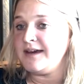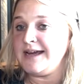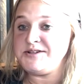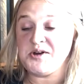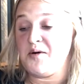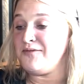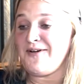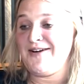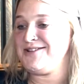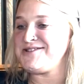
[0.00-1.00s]
and don't
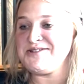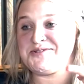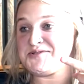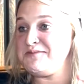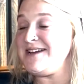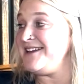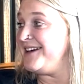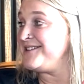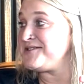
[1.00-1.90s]
follow social media.